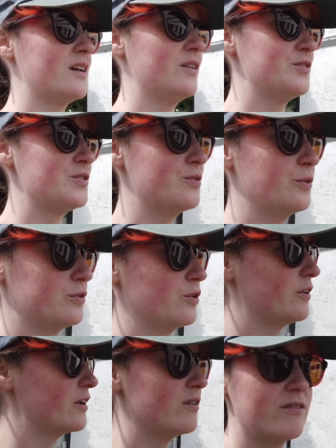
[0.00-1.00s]
a
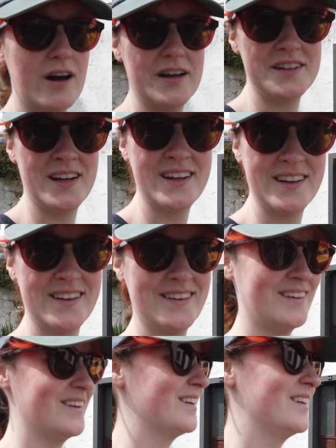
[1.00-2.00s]
constructora run.
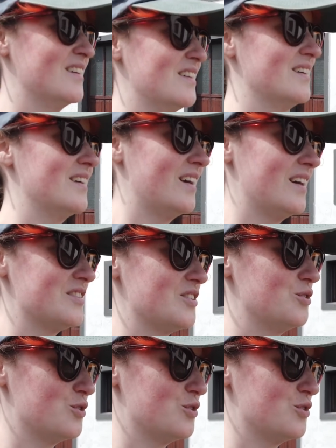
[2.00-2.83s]
As